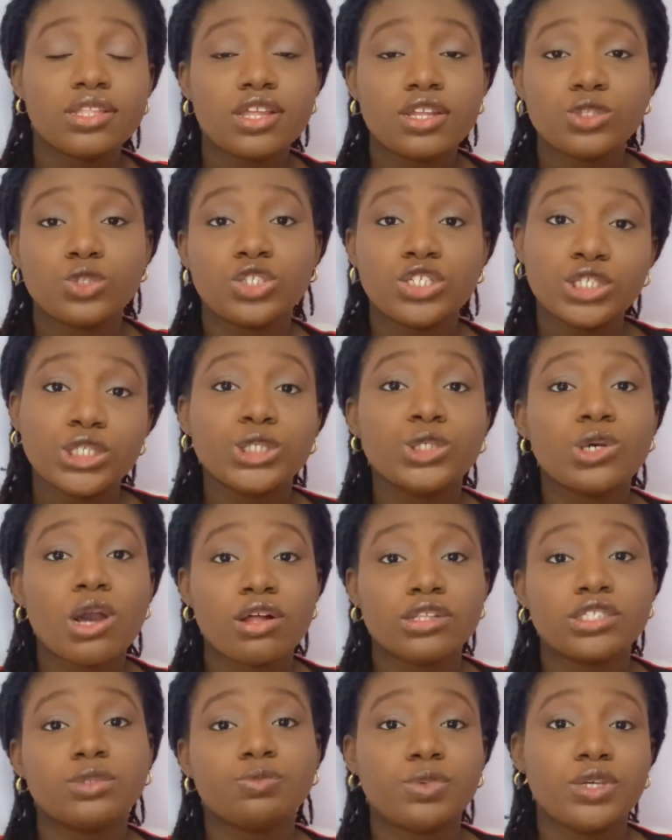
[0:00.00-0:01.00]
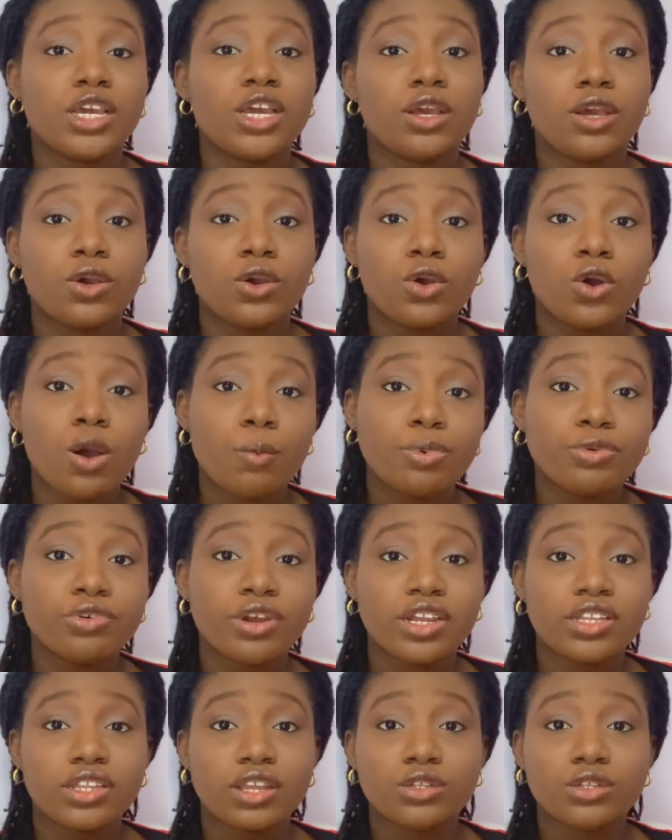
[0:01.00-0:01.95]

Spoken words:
to teaching how to be a copywriter.